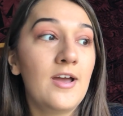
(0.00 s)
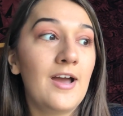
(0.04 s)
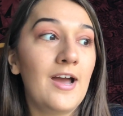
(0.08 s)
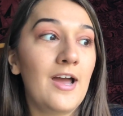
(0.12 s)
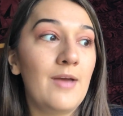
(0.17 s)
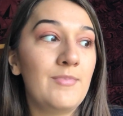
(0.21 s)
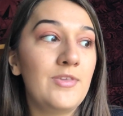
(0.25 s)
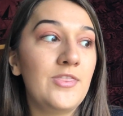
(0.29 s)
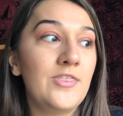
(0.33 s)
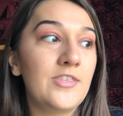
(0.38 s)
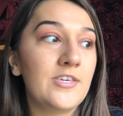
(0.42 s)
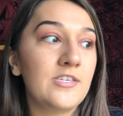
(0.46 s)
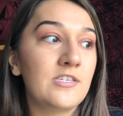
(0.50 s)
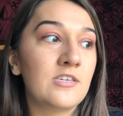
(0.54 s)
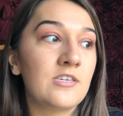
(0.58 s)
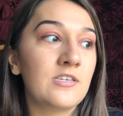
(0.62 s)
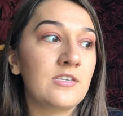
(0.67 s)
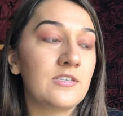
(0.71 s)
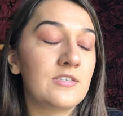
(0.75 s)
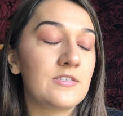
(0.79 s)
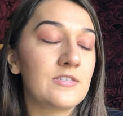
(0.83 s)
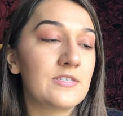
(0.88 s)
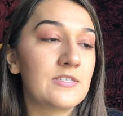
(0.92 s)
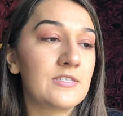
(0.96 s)
I've been
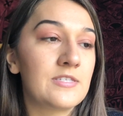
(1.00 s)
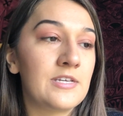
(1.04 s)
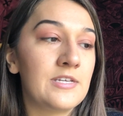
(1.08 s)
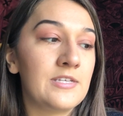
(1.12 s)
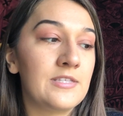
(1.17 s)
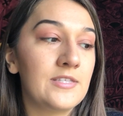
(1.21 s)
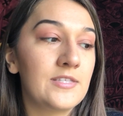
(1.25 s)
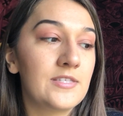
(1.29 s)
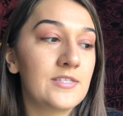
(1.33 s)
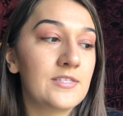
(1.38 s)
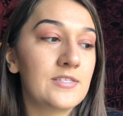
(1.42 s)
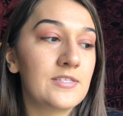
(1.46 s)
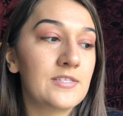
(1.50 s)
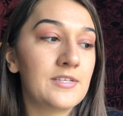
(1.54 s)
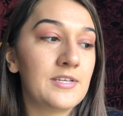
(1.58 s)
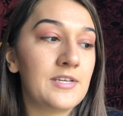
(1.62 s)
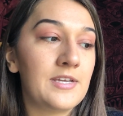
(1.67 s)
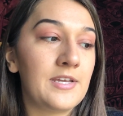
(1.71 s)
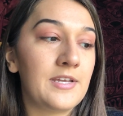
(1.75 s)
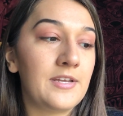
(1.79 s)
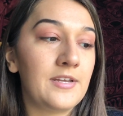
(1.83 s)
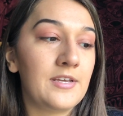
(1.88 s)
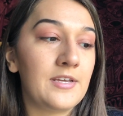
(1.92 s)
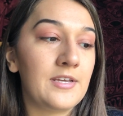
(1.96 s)
thinking, since
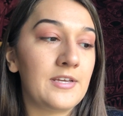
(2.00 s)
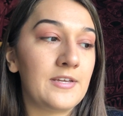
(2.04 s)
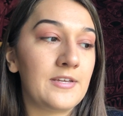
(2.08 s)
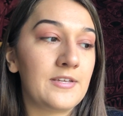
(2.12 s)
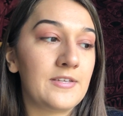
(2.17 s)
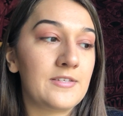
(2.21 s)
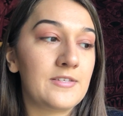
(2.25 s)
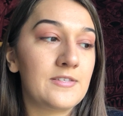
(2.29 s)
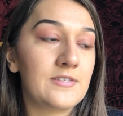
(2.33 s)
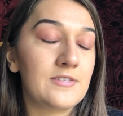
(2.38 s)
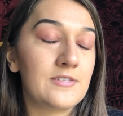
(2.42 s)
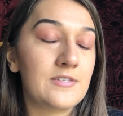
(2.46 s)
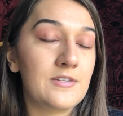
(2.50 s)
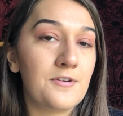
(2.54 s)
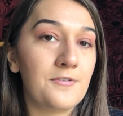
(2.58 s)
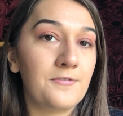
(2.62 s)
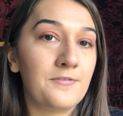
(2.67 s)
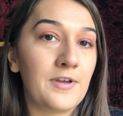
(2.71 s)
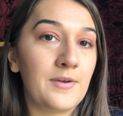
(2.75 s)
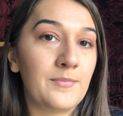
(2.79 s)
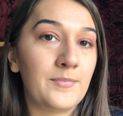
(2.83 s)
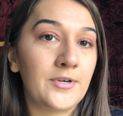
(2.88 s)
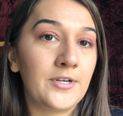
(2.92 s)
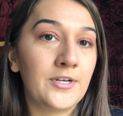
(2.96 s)
it is
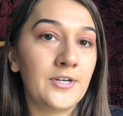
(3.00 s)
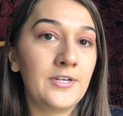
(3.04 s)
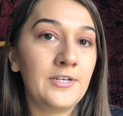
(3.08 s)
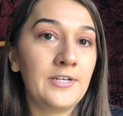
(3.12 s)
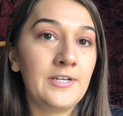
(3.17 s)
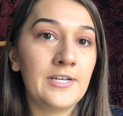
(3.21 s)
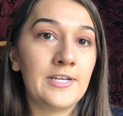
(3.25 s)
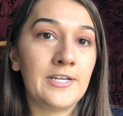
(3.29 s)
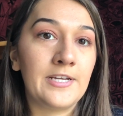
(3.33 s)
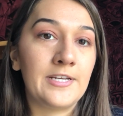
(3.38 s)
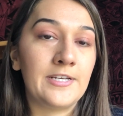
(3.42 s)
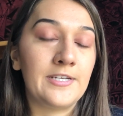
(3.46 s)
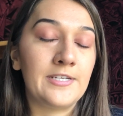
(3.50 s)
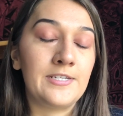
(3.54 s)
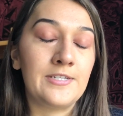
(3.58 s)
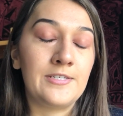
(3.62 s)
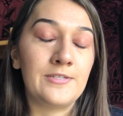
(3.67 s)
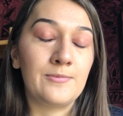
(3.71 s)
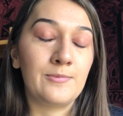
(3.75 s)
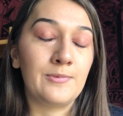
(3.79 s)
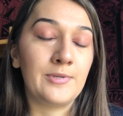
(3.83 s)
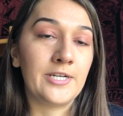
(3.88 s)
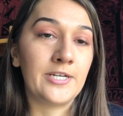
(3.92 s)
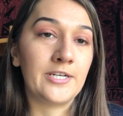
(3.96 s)
November and
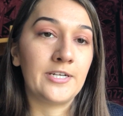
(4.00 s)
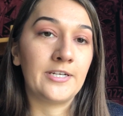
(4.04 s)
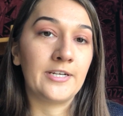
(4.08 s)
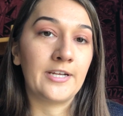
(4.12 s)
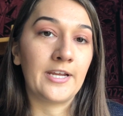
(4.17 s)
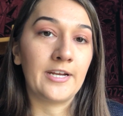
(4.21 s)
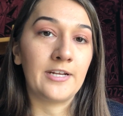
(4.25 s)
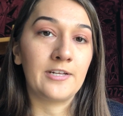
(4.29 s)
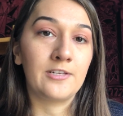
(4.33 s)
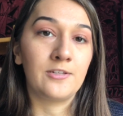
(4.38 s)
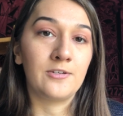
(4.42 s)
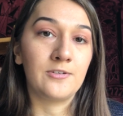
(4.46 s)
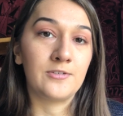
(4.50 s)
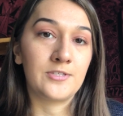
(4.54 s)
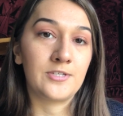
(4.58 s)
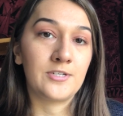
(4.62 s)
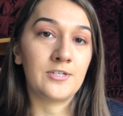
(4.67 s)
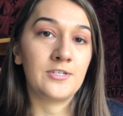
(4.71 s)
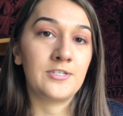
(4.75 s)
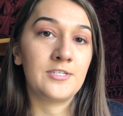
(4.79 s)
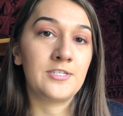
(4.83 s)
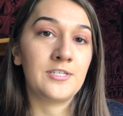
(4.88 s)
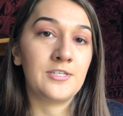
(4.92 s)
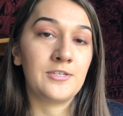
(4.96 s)
we are getting
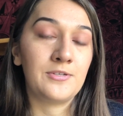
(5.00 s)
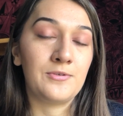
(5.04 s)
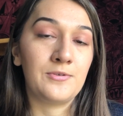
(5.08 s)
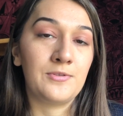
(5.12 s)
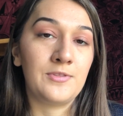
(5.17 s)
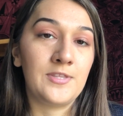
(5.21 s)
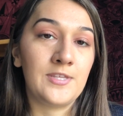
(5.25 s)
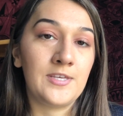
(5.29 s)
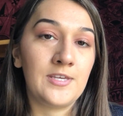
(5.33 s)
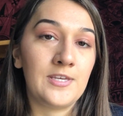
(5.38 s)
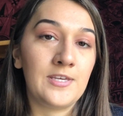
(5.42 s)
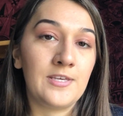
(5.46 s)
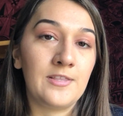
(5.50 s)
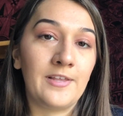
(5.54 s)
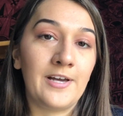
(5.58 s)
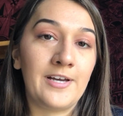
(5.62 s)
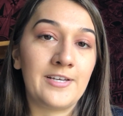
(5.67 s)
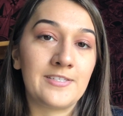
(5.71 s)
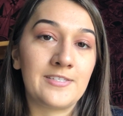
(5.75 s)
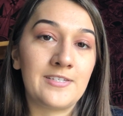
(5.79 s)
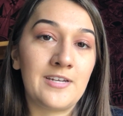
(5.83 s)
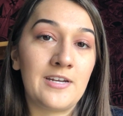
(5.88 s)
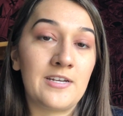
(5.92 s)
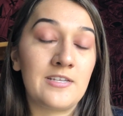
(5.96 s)
closer to the
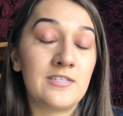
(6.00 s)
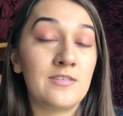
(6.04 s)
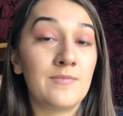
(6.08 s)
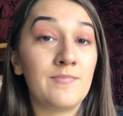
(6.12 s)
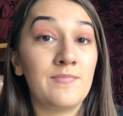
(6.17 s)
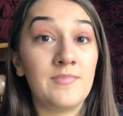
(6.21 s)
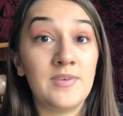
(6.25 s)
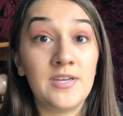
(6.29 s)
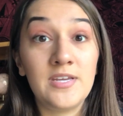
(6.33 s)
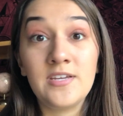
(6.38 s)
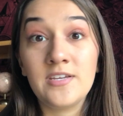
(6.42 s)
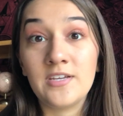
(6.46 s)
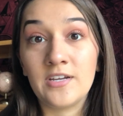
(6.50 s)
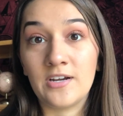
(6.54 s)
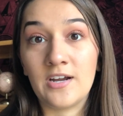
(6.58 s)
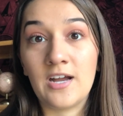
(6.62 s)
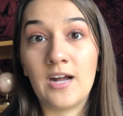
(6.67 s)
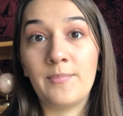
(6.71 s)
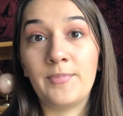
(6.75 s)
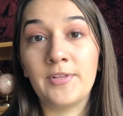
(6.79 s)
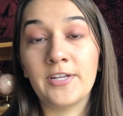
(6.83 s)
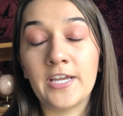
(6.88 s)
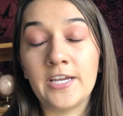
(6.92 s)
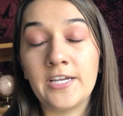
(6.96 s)
last day to submit your
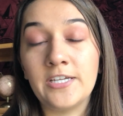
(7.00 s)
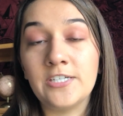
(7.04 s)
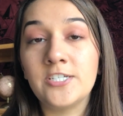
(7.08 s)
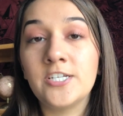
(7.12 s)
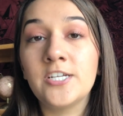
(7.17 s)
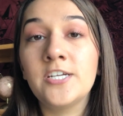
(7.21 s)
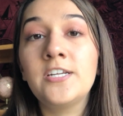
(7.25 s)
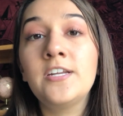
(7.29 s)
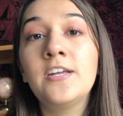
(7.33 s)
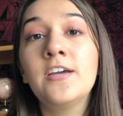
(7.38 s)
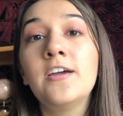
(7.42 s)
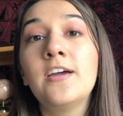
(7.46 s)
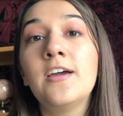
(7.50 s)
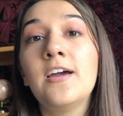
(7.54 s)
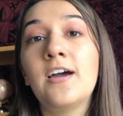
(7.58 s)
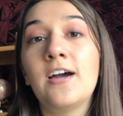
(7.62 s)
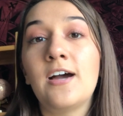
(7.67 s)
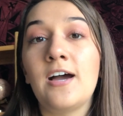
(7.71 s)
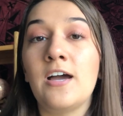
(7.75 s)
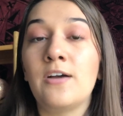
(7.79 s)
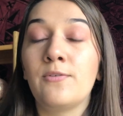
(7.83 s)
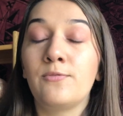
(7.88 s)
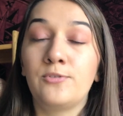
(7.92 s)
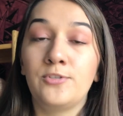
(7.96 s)
application,
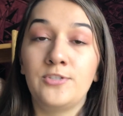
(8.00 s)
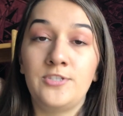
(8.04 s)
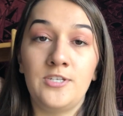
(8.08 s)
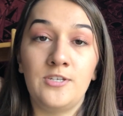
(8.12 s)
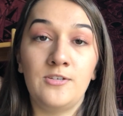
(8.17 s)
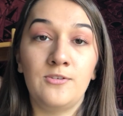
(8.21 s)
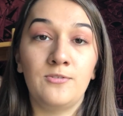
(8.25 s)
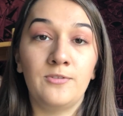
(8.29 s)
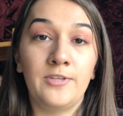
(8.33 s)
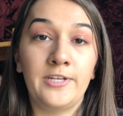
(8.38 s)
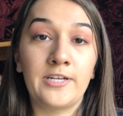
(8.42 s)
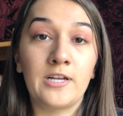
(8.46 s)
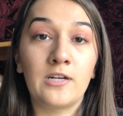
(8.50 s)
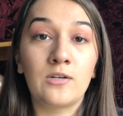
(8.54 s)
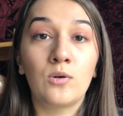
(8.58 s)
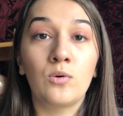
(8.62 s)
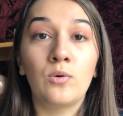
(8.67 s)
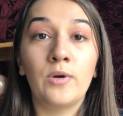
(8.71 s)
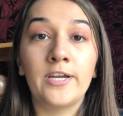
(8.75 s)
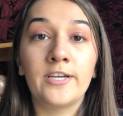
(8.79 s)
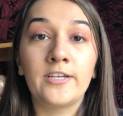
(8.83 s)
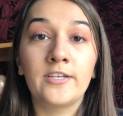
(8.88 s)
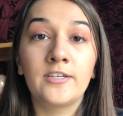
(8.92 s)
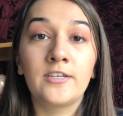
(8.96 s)
I will do like a
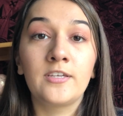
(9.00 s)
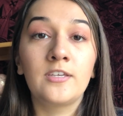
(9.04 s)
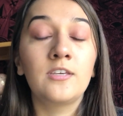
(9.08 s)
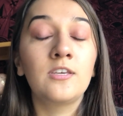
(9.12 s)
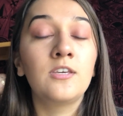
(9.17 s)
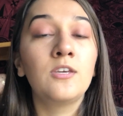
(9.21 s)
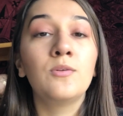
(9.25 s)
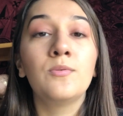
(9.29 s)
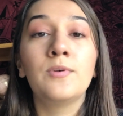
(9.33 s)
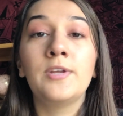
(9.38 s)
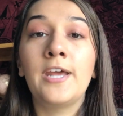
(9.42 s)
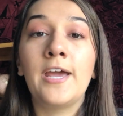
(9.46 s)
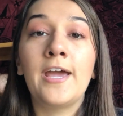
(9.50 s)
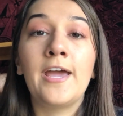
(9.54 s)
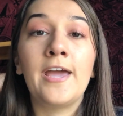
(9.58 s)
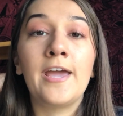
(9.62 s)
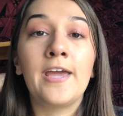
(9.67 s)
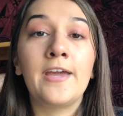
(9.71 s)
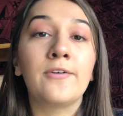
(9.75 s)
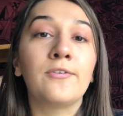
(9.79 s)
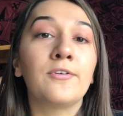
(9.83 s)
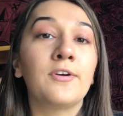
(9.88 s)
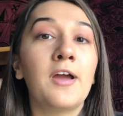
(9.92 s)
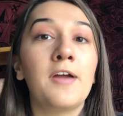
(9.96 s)
quick
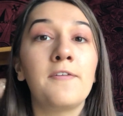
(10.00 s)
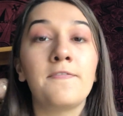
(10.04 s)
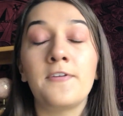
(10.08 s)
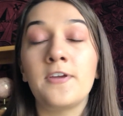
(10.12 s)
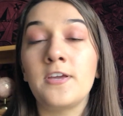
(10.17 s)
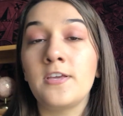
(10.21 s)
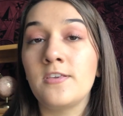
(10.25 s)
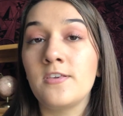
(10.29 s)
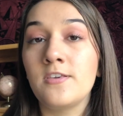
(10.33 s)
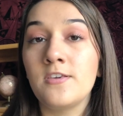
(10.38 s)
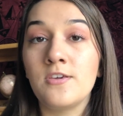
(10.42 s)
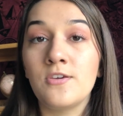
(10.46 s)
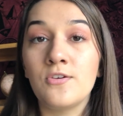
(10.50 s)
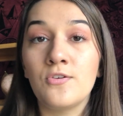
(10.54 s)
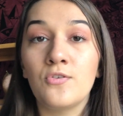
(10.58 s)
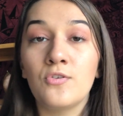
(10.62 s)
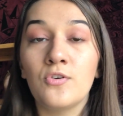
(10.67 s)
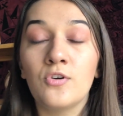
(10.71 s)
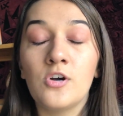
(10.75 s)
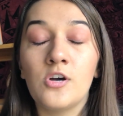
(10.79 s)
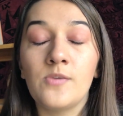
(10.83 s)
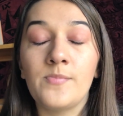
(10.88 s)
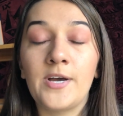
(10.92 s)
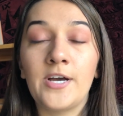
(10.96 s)
Q&A or
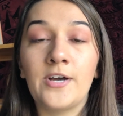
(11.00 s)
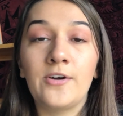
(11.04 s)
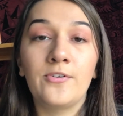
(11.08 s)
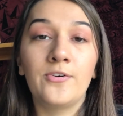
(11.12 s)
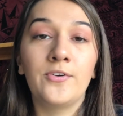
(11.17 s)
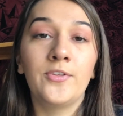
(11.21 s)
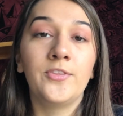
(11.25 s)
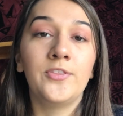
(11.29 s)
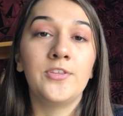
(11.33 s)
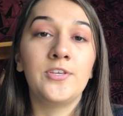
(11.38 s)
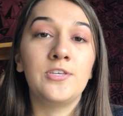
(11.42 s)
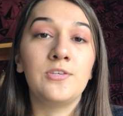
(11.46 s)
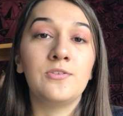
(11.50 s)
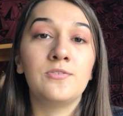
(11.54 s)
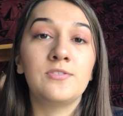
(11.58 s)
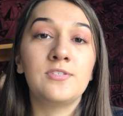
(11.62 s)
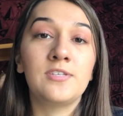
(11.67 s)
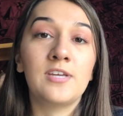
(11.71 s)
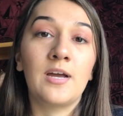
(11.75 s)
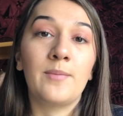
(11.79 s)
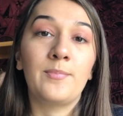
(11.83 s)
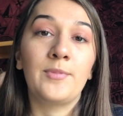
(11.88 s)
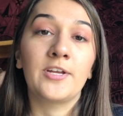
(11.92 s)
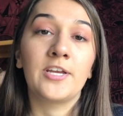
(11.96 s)
FAQ about the
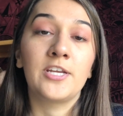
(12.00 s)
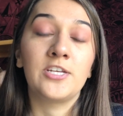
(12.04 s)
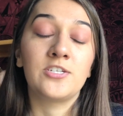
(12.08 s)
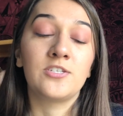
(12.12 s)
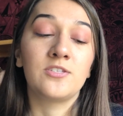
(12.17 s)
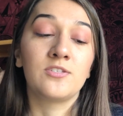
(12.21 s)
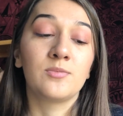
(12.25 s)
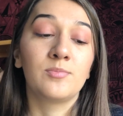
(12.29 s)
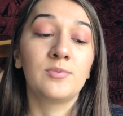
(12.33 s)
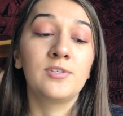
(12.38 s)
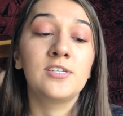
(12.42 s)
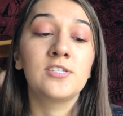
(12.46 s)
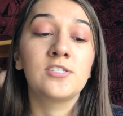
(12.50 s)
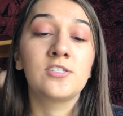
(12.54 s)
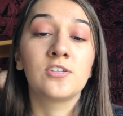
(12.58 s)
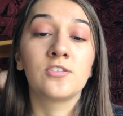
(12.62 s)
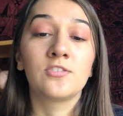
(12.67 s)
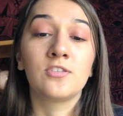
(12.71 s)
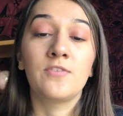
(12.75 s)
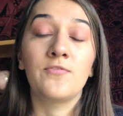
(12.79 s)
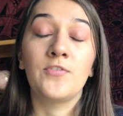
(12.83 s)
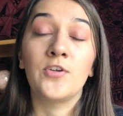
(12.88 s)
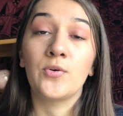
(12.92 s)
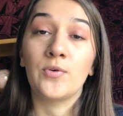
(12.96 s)
UC application. So please
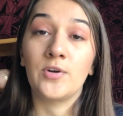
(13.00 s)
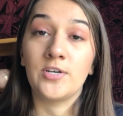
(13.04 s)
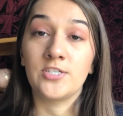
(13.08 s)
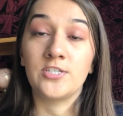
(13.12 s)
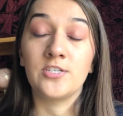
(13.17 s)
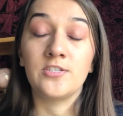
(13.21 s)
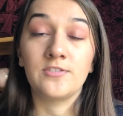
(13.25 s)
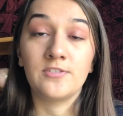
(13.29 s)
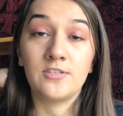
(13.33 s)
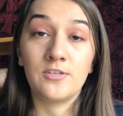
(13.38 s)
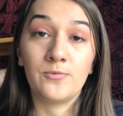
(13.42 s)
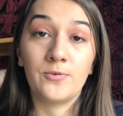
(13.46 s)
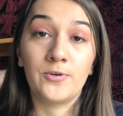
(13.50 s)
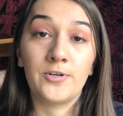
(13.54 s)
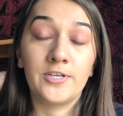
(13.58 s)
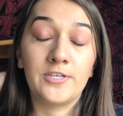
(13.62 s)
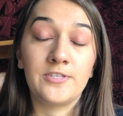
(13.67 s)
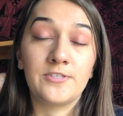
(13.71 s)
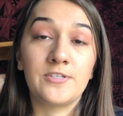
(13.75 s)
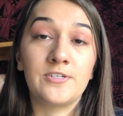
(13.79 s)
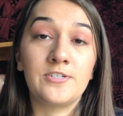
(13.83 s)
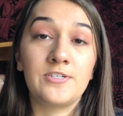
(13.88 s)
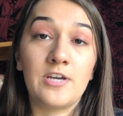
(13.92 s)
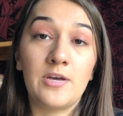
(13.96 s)
just leave the questions that you want
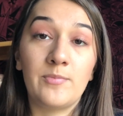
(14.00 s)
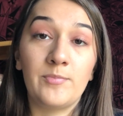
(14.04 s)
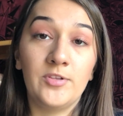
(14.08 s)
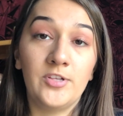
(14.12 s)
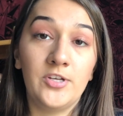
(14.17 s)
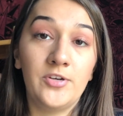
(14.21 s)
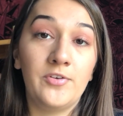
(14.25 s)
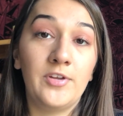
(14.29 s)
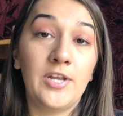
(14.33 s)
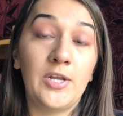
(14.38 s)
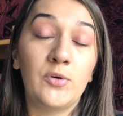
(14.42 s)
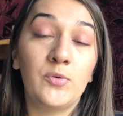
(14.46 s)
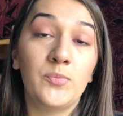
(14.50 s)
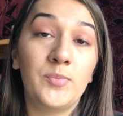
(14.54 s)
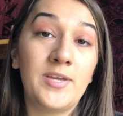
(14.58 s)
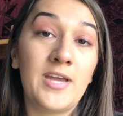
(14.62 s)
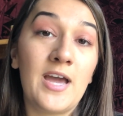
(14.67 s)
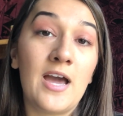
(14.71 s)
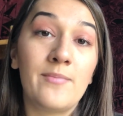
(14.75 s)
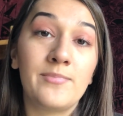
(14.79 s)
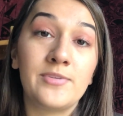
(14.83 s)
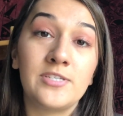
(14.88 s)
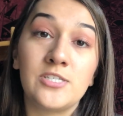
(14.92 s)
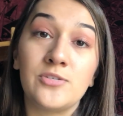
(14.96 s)
answered down below, and I will be
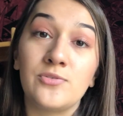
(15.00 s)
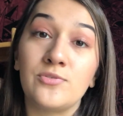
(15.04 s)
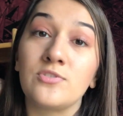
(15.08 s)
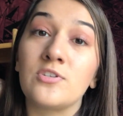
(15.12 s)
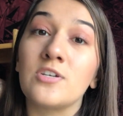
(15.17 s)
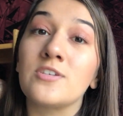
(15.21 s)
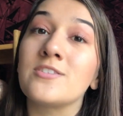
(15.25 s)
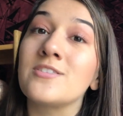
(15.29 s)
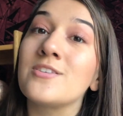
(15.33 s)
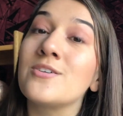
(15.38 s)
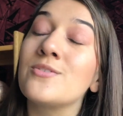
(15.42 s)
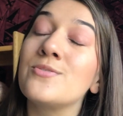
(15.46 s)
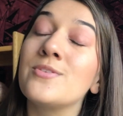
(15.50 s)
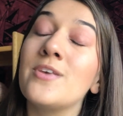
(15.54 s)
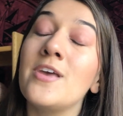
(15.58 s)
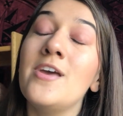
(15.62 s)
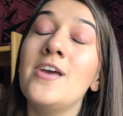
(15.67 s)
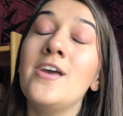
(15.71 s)
happy to address those